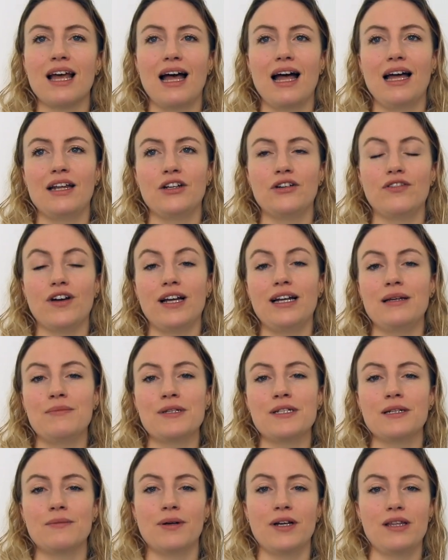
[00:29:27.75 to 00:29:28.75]
And you're very
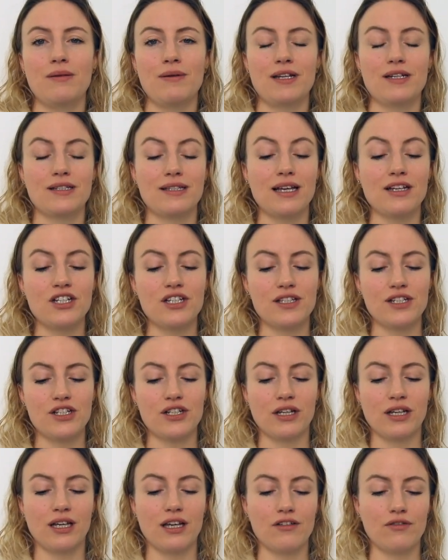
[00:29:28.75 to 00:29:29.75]
limited by the amount of sachets that
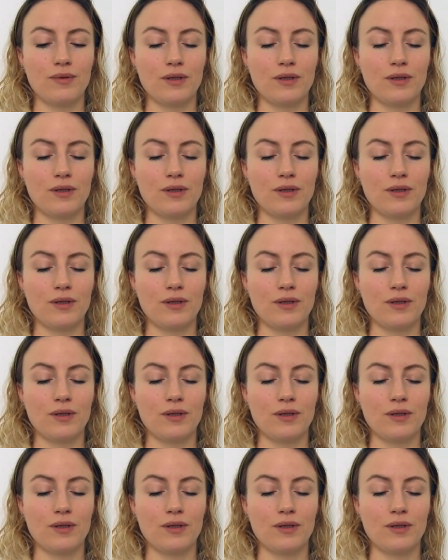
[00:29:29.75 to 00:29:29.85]
you can give,